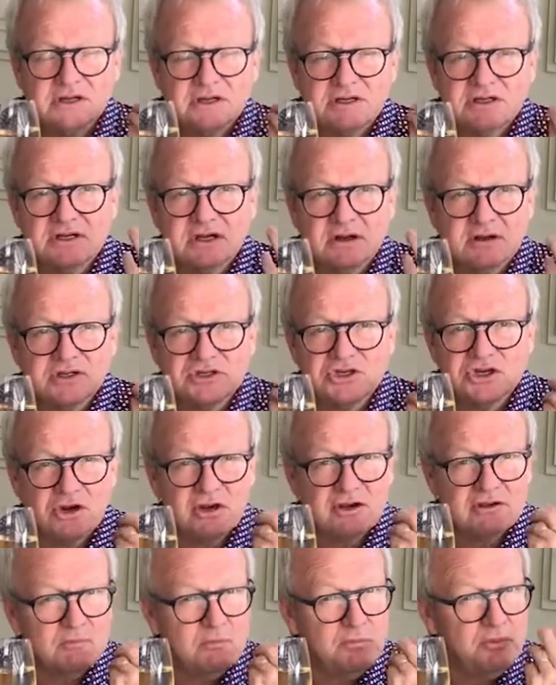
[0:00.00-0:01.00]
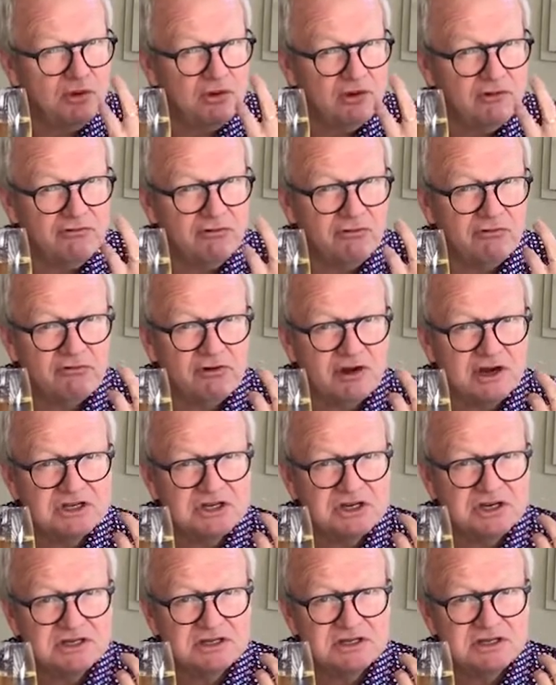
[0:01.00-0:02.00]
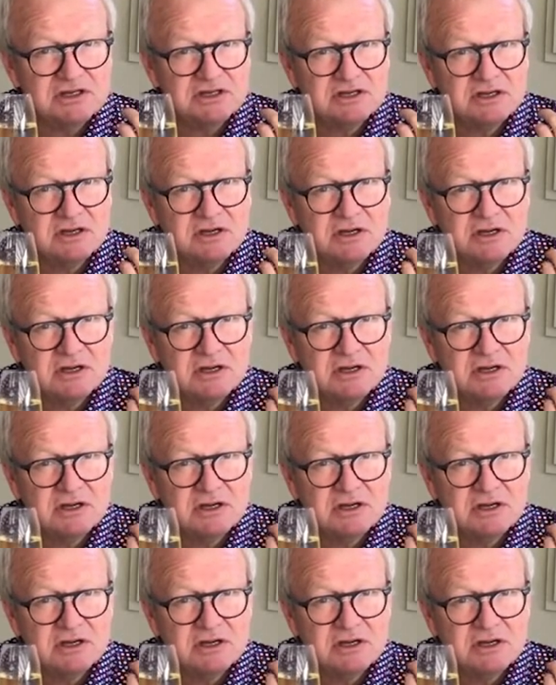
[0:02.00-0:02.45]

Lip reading: still showing beautiful freshness,